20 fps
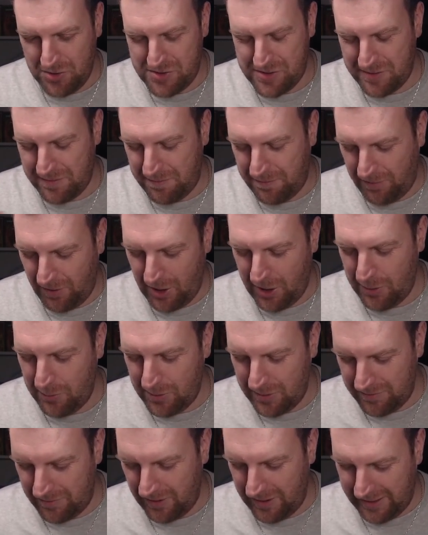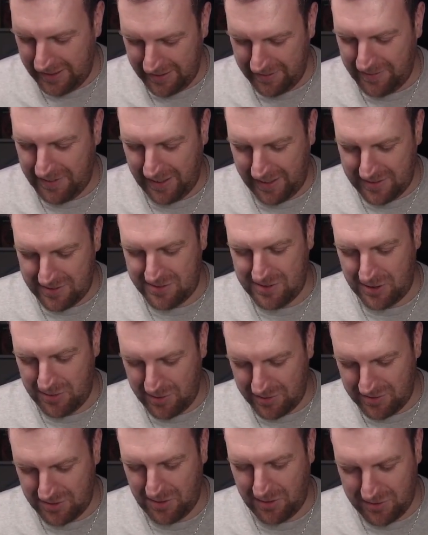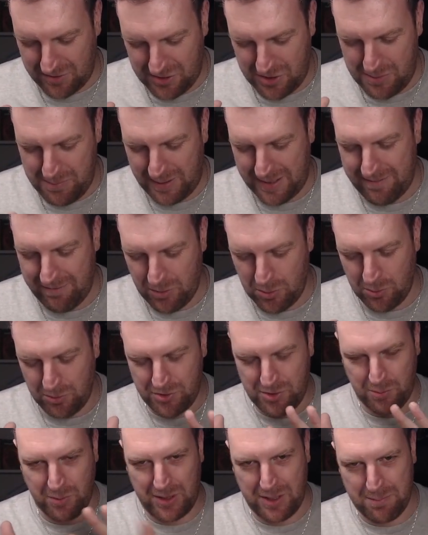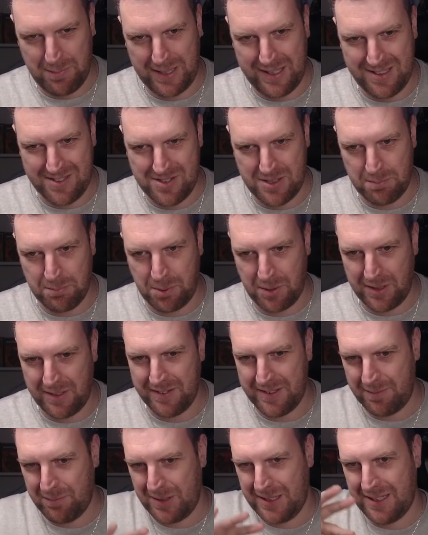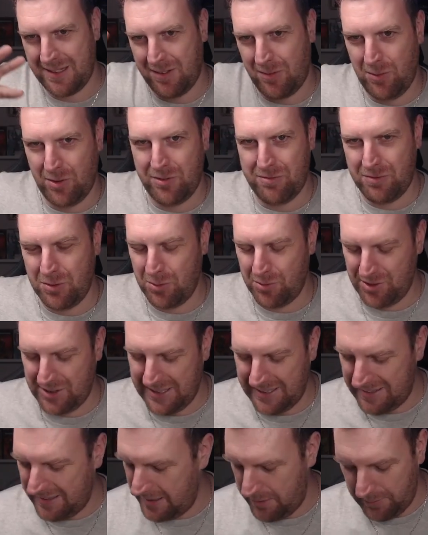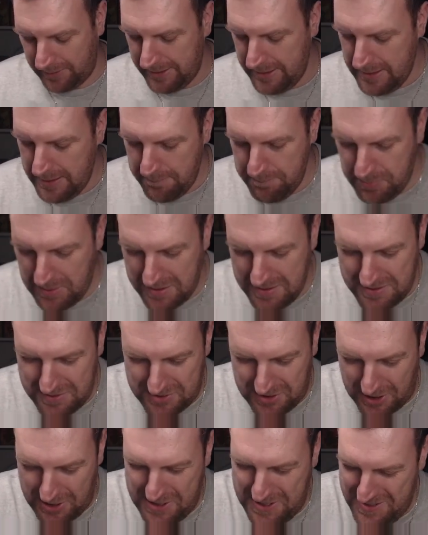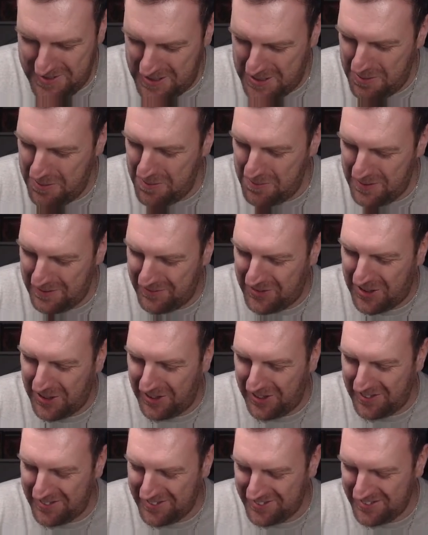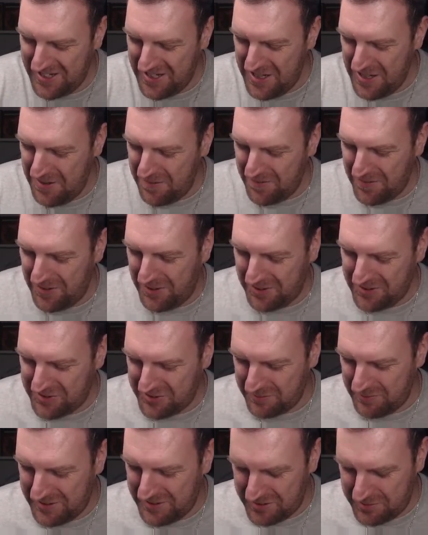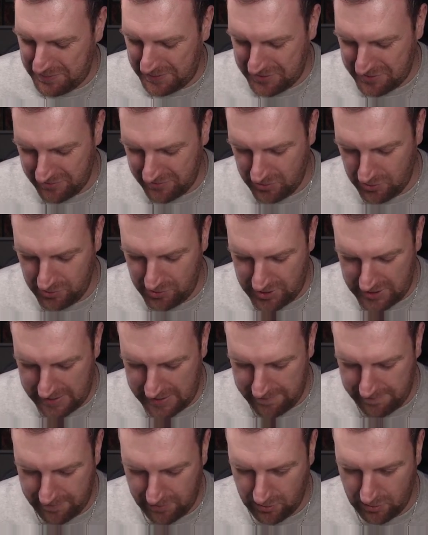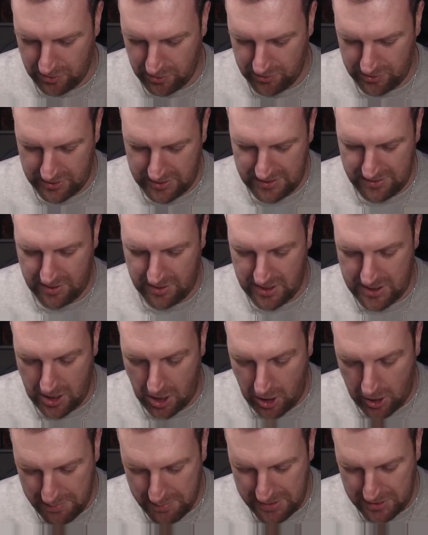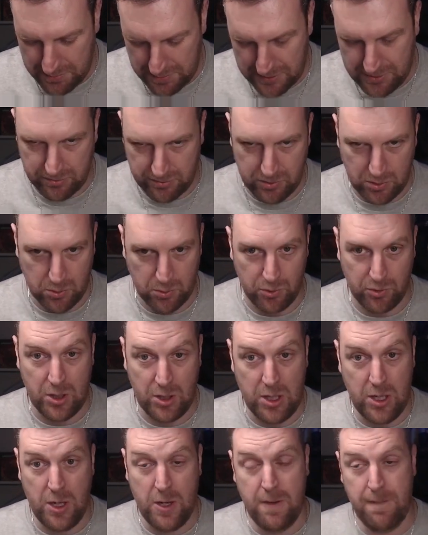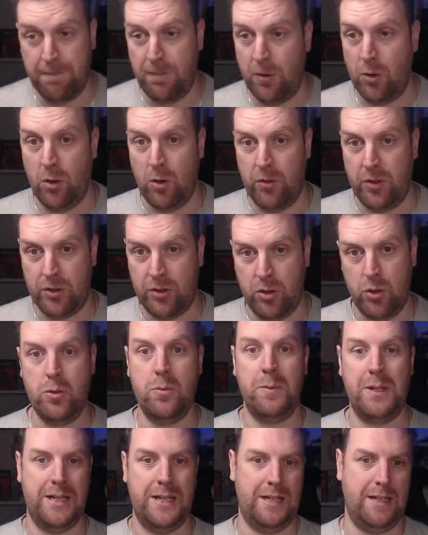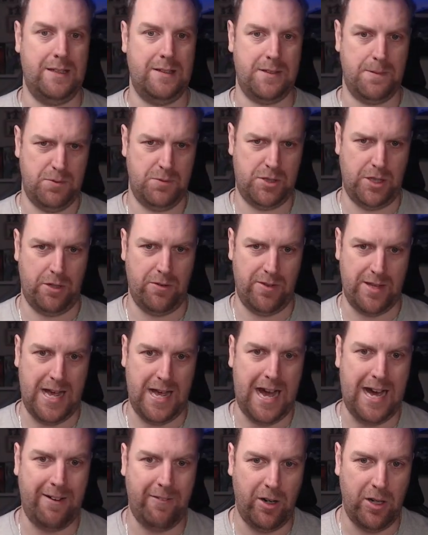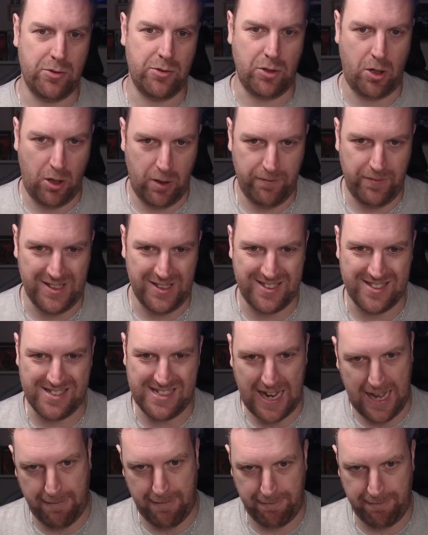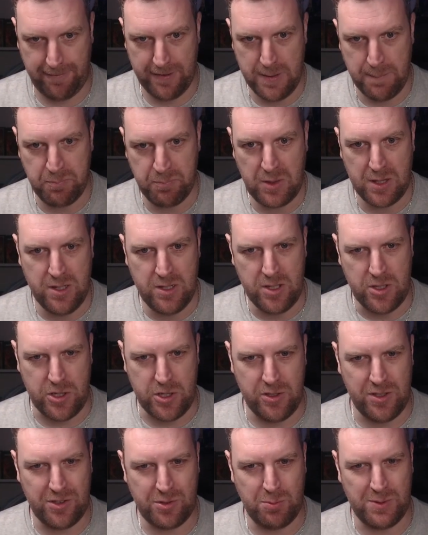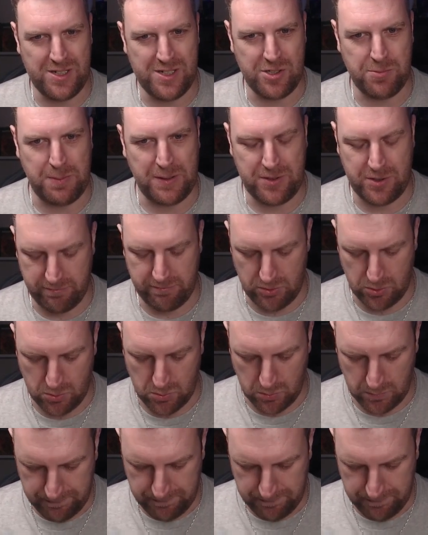flow of like, okay, so there's got too many rules, so we're going to make it simpler, and then we get all the rules again. Anyway, so we've got some of the special rules here for. So these are the army special rules for the Tomb Kings. So the arrows of Asaph. Units with this special rule